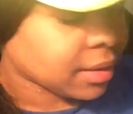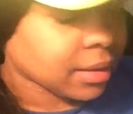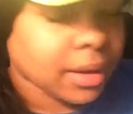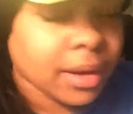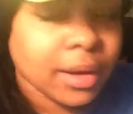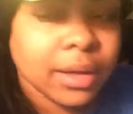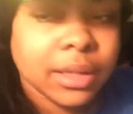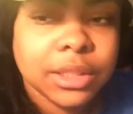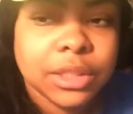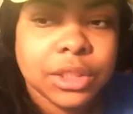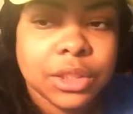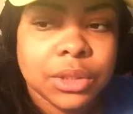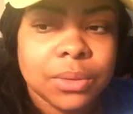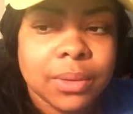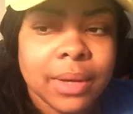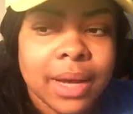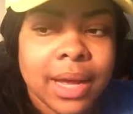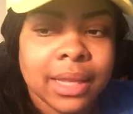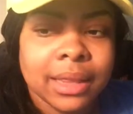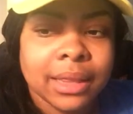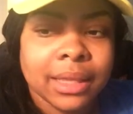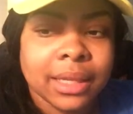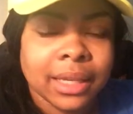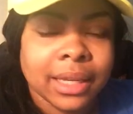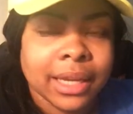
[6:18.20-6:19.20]
long as you
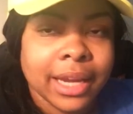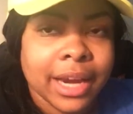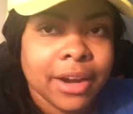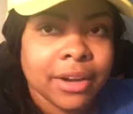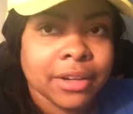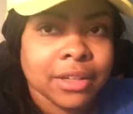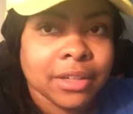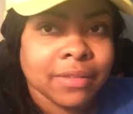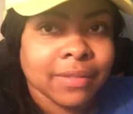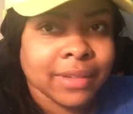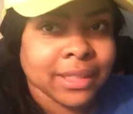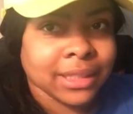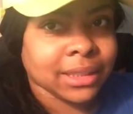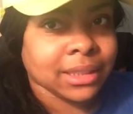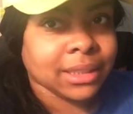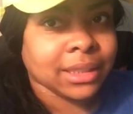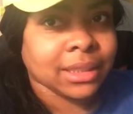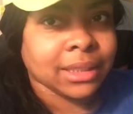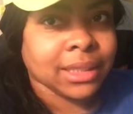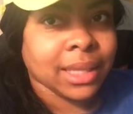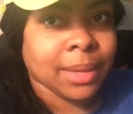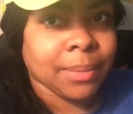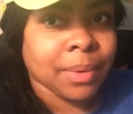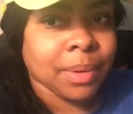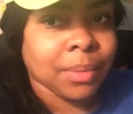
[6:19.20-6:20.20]
got the
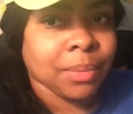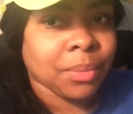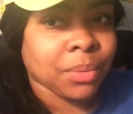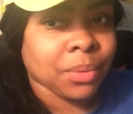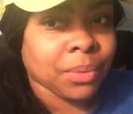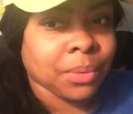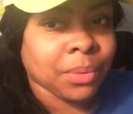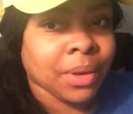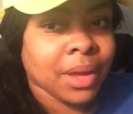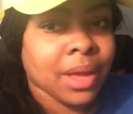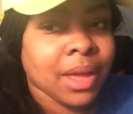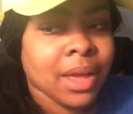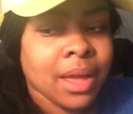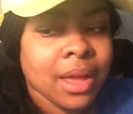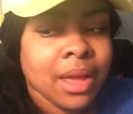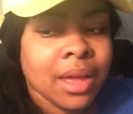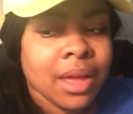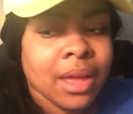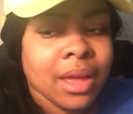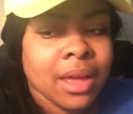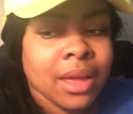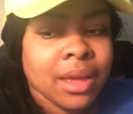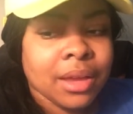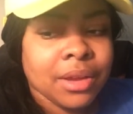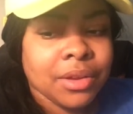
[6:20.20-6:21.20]
characteristics that people,
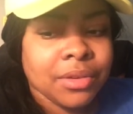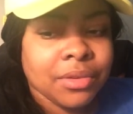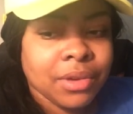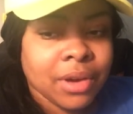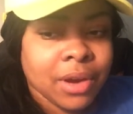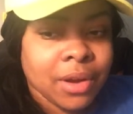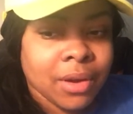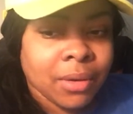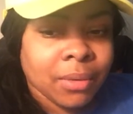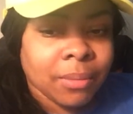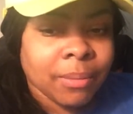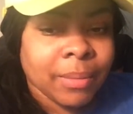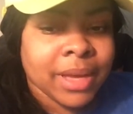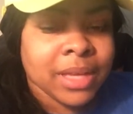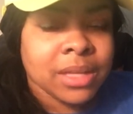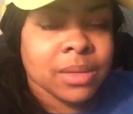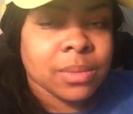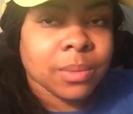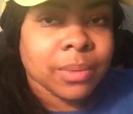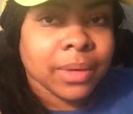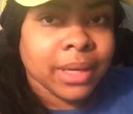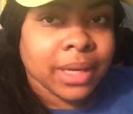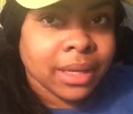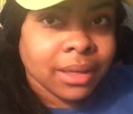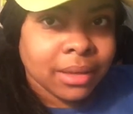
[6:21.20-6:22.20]
you know,
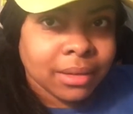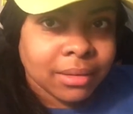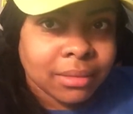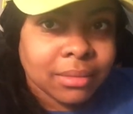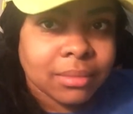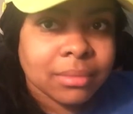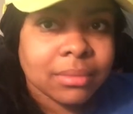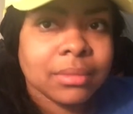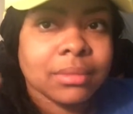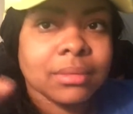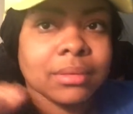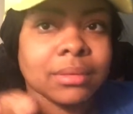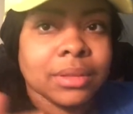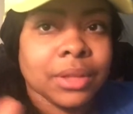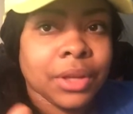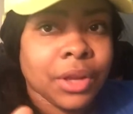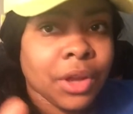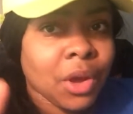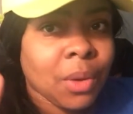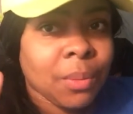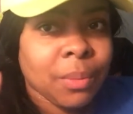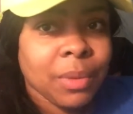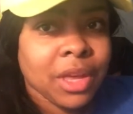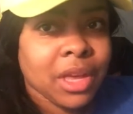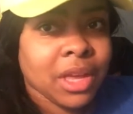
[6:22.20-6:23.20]
mess with, you
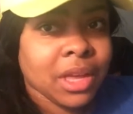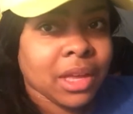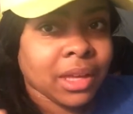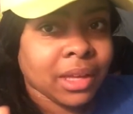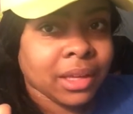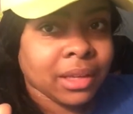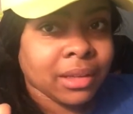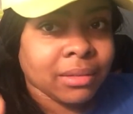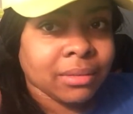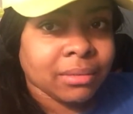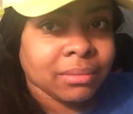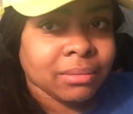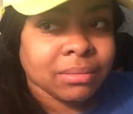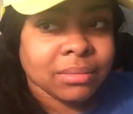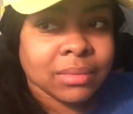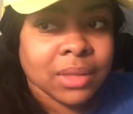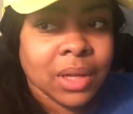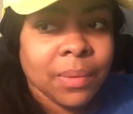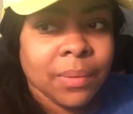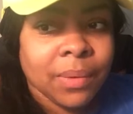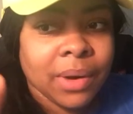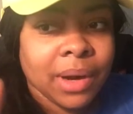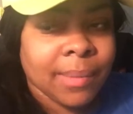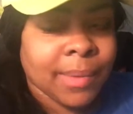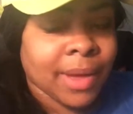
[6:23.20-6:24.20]
gonna be good.
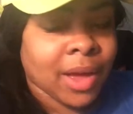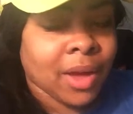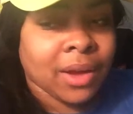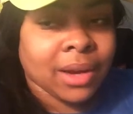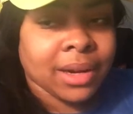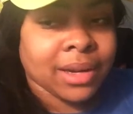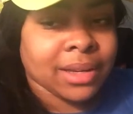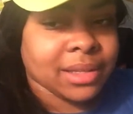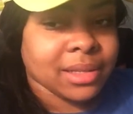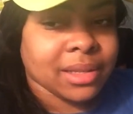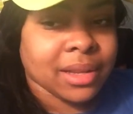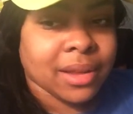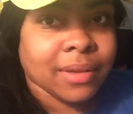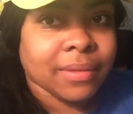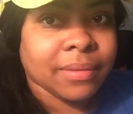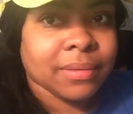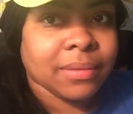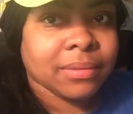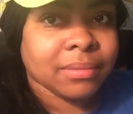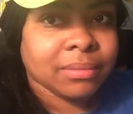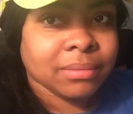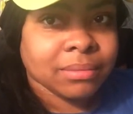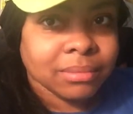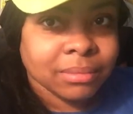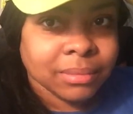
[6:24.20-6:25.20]
Don't worry about all that stuff.
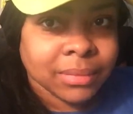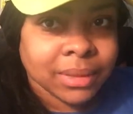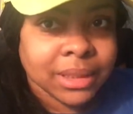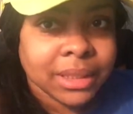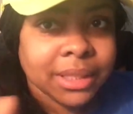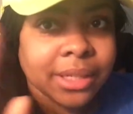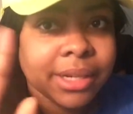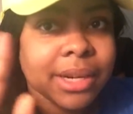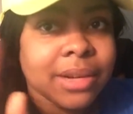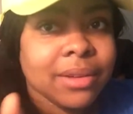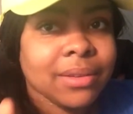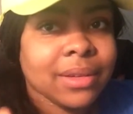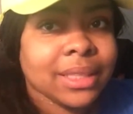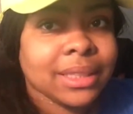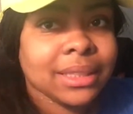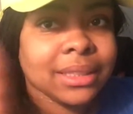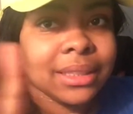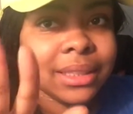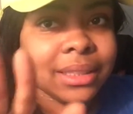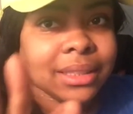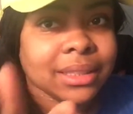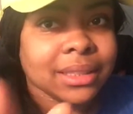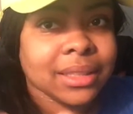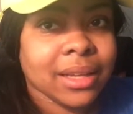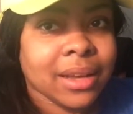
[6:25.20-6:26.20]

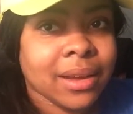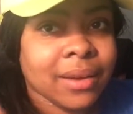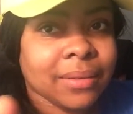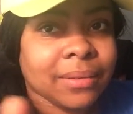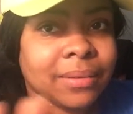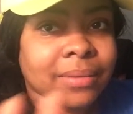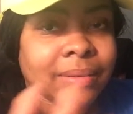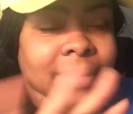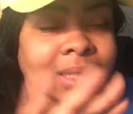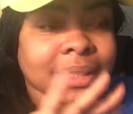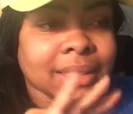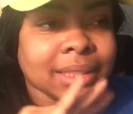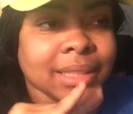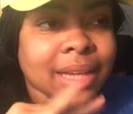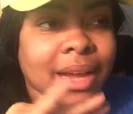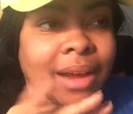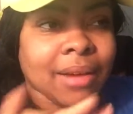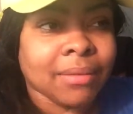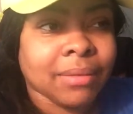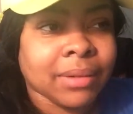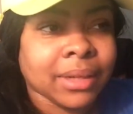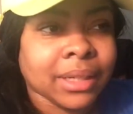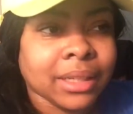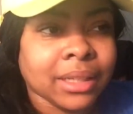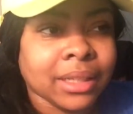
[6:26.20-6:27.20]
Materialistic stuff is
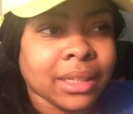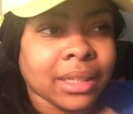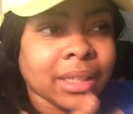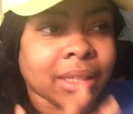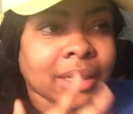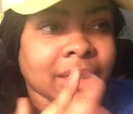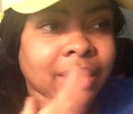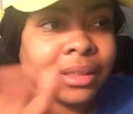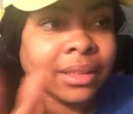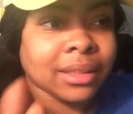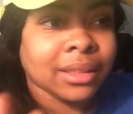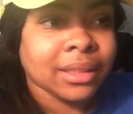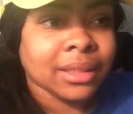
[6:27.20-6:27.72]
not really,